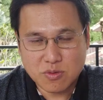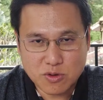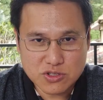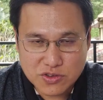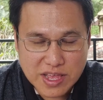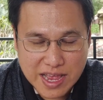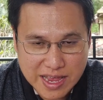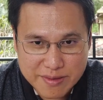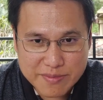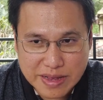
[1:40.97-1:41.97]
most of the
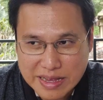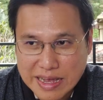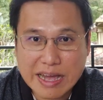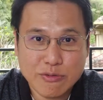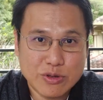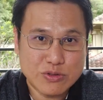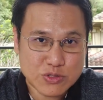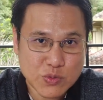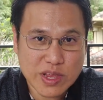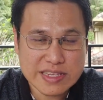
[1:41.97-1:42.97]
time I will
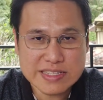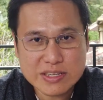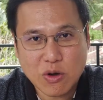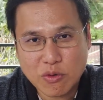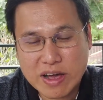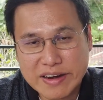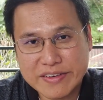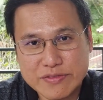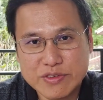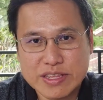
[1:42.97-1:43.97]
use Waze in
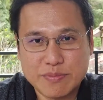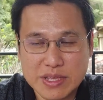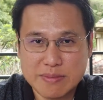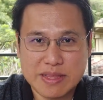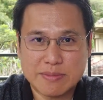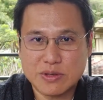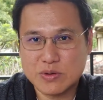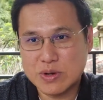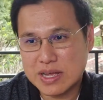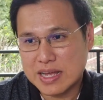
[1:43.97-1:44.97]
concurrent with the
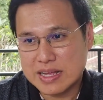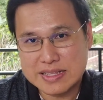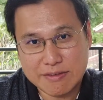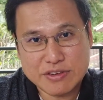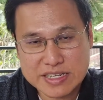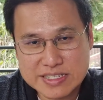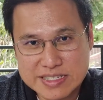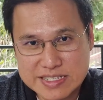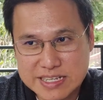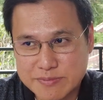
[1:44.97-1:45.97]
BMW navigation
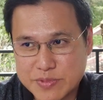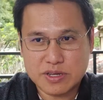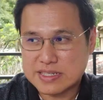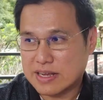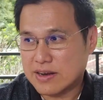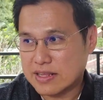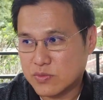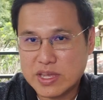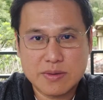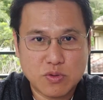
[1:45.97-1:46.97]
system because I like the
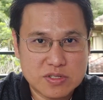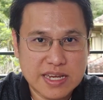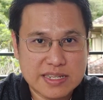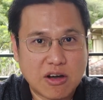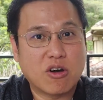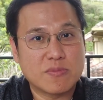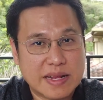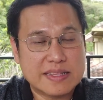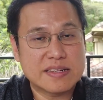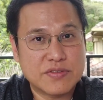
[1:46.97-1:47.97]
way it projects the
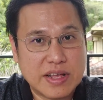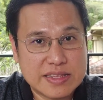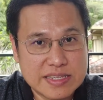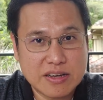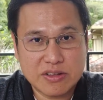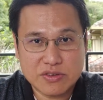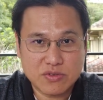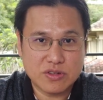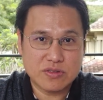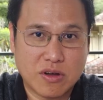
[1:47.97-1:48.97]
augmented reality on the
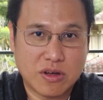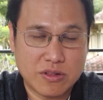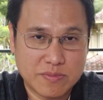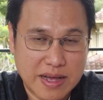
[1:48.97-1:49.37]
road on